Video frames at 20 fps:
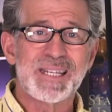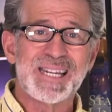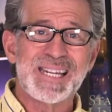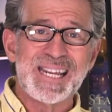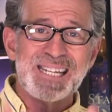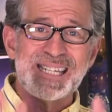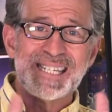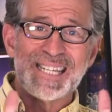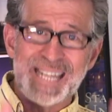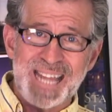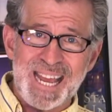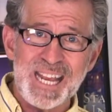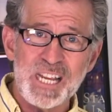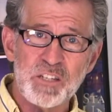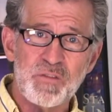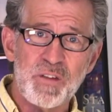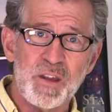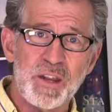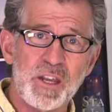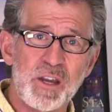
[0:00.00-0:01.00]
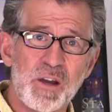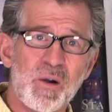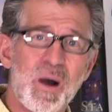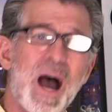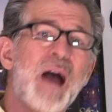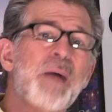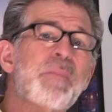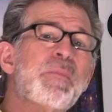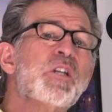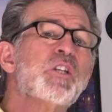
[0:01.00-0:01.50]
and in today's video,
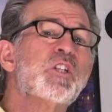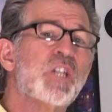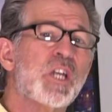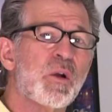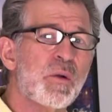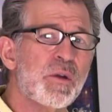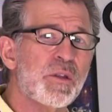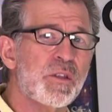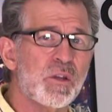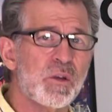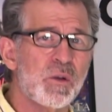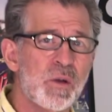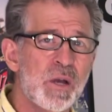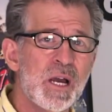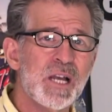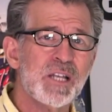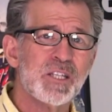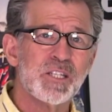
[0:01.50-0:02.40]
I'm going to share with you